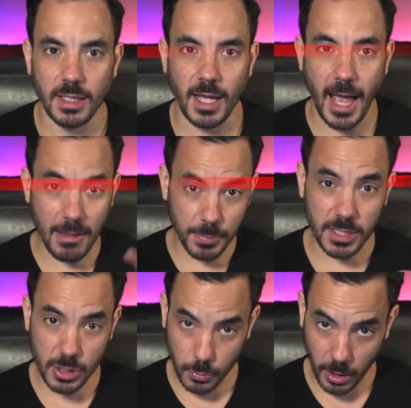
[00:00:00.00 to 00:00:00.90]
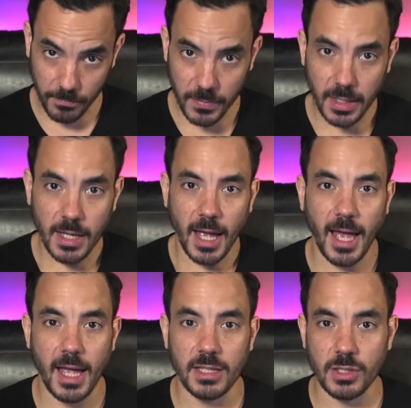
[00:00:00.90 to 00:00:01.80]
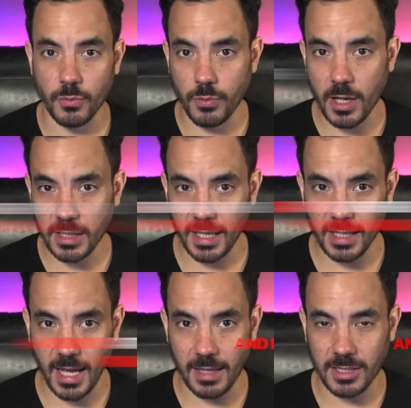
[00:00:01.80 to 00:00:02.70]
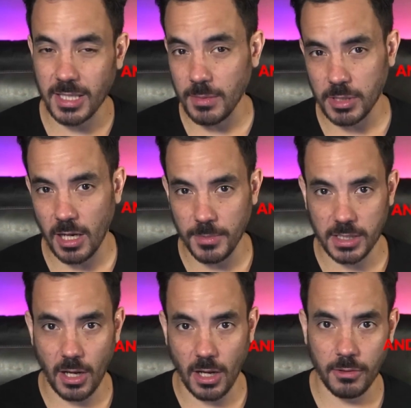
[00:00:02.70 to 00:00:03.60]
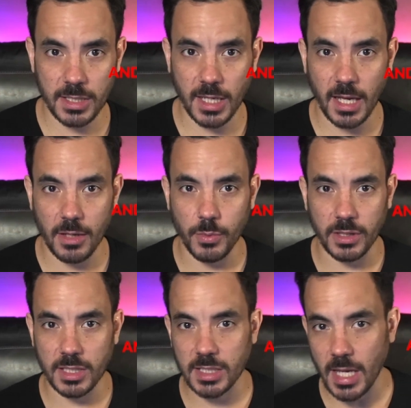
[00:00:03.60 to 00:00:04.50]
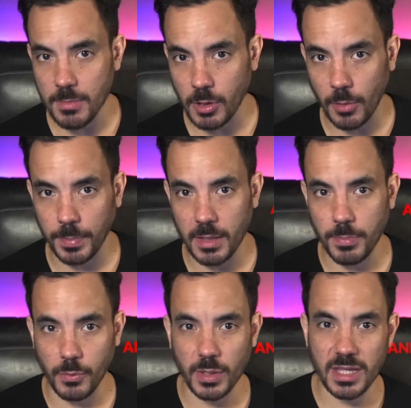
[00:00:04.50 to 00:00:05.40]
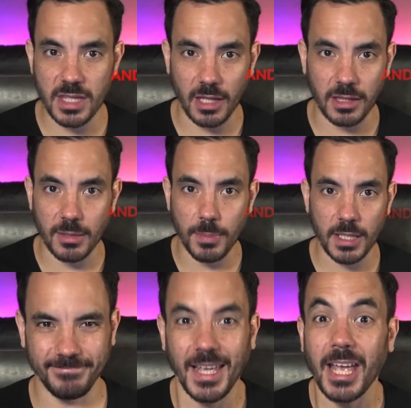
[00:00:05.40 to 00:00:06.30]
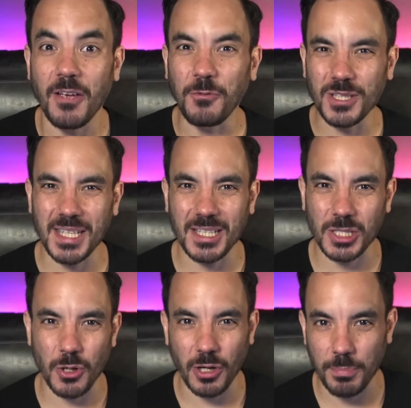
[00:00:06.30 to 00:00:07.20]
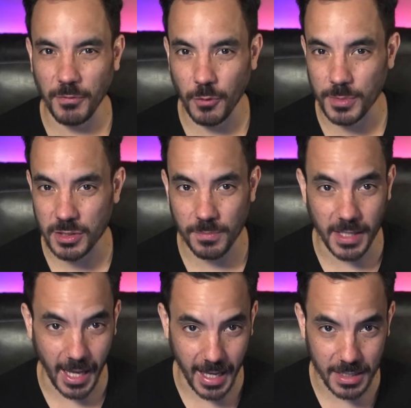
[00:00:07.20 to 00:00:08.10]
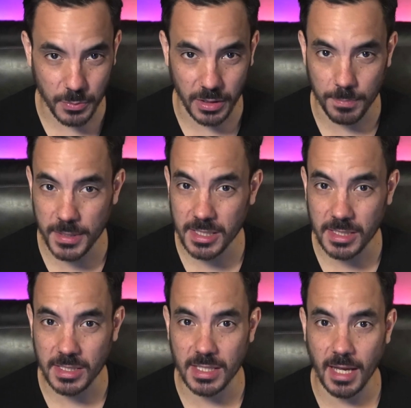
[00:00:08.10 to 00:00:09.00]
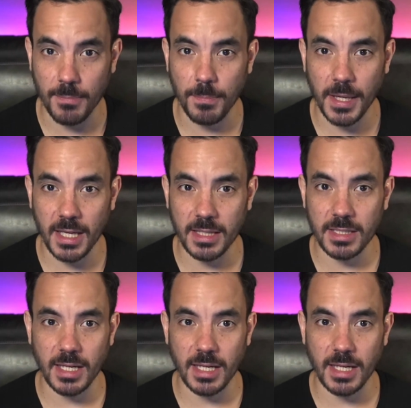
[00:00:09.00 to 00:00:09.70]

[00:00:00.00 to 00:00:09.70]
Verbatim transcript: at position 1, and run it at the same time as an RSA with the same copy but with nothing pinned. If we see stronger performance from the ad with the business's name pinned